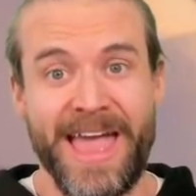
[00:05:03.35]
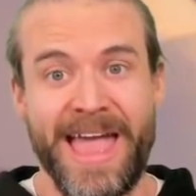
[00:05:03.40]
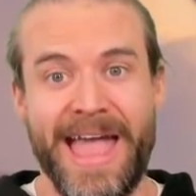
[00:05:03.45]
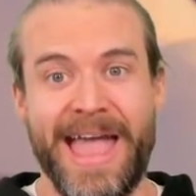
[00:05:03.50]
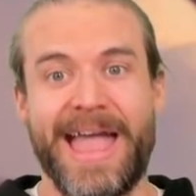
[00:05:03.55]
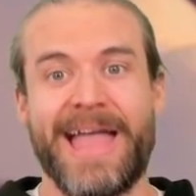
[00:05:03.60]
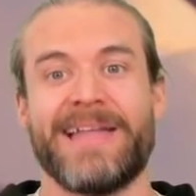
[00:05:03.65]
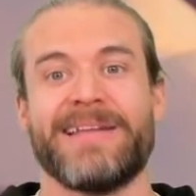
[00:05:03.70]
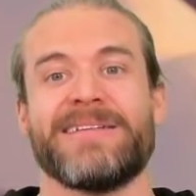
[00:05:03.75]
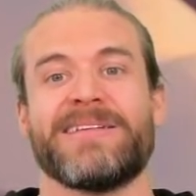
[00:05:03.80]

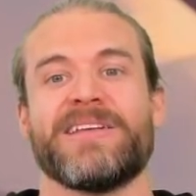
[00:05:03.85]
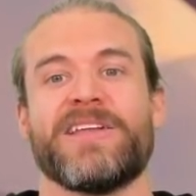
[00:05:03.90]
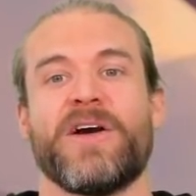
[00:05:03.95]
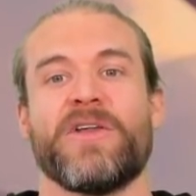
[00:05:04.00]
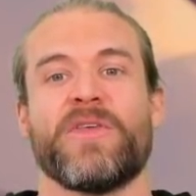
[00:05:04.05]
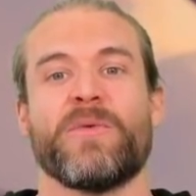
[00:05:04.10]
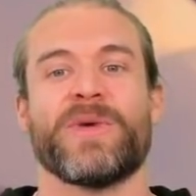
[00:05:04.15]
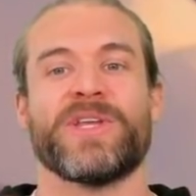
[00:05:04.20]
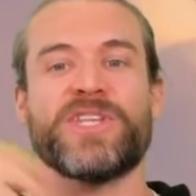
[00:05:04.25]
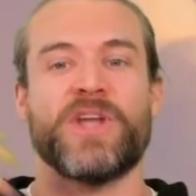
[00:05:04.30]
And,
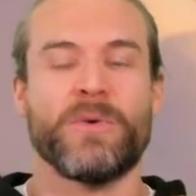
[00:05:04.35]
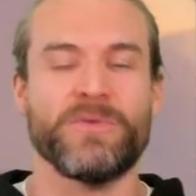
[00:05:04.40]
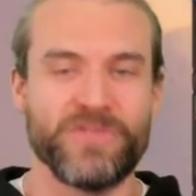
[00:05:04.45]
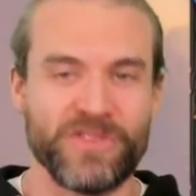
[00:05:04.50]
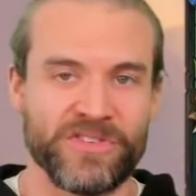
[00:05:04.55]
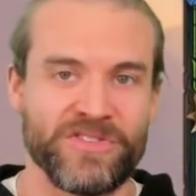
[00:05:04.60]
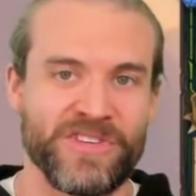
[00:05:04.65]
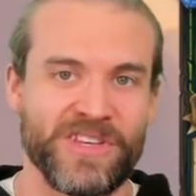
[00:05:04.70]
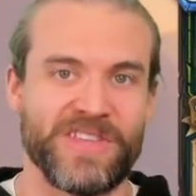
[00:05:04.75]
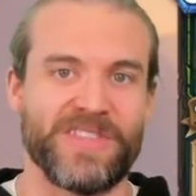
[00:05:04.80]
that we don't
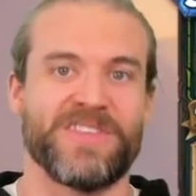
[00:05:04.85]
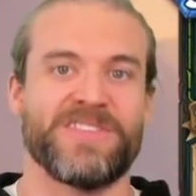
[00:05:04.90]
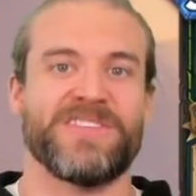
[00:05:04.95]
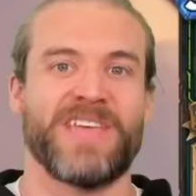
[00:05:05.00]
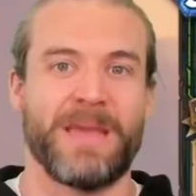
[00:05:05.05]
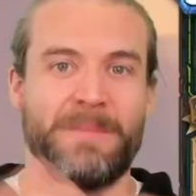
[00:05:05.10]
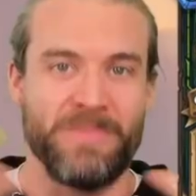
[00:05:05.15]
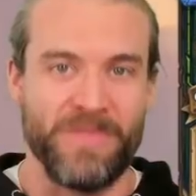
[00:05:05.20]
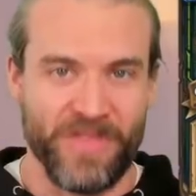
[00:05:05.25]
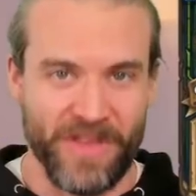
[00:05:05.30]
just see the
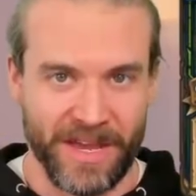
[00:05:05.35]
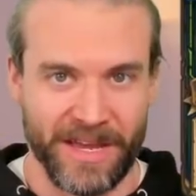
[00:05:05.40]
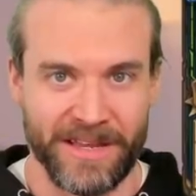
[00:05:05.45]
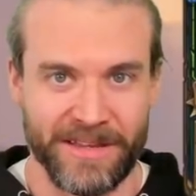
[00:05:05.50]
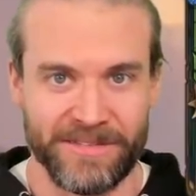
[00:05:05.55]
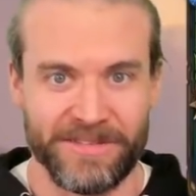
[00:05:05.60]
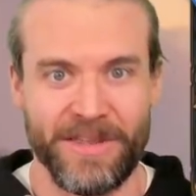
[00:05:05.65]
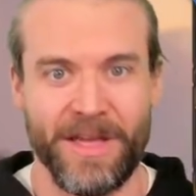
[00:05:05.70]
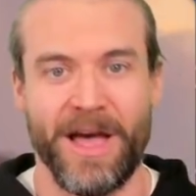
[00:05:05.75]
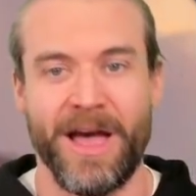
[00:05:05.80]
same
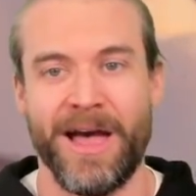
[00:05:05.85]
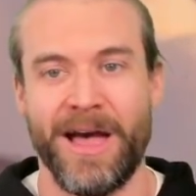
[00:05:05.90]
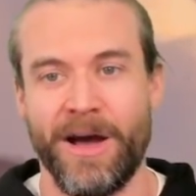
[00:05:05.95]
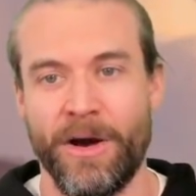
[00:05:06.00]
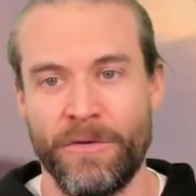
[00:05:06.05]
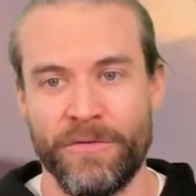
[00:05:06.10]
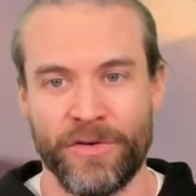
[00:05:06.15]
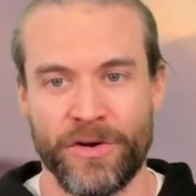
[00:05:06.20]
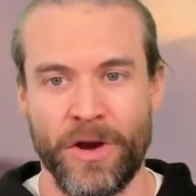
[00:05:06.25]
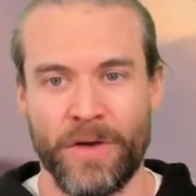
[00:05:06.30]
things
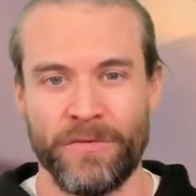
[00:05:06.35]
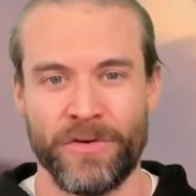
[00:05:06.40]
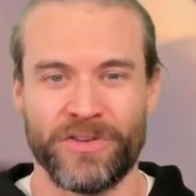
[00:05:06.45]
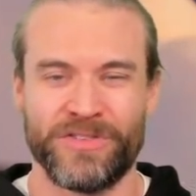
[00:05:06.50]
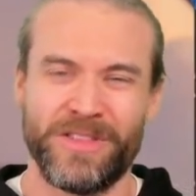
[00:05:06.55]
over and over.